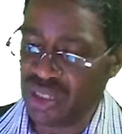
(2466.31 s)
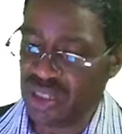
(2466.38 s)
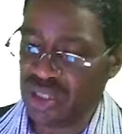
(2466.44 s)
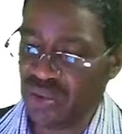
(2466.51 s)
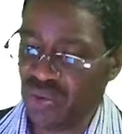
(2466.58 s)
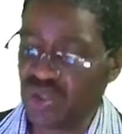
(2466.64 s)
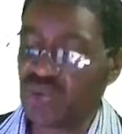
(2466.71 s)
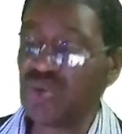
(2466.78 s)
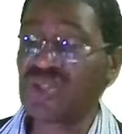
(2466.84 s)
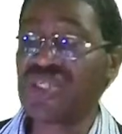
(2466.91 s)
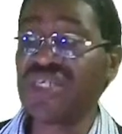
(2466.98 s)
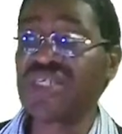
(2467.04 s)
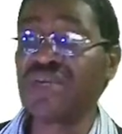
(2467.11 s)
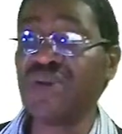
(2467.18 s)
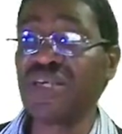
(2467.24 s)
Which was the
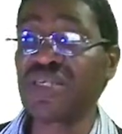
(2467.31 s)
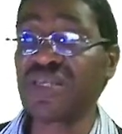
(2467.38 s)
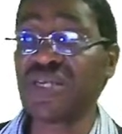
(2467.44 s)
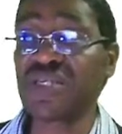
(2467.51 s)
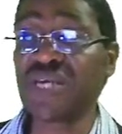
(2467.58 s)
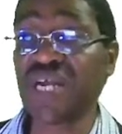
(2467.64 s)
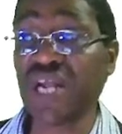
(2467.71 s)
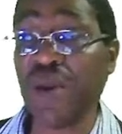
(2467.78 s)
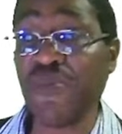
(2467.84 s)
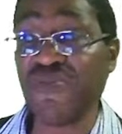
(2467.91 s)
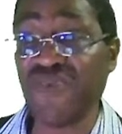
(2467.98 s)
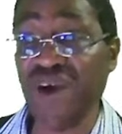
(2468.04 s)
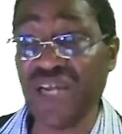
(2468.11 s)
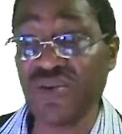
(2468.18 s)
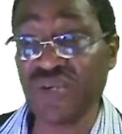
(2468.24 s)
same as the scrap
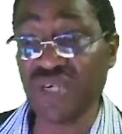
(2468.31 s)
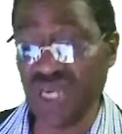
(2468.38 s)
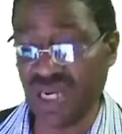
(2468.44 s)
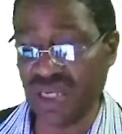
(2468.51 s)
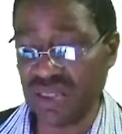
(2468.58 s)
value here.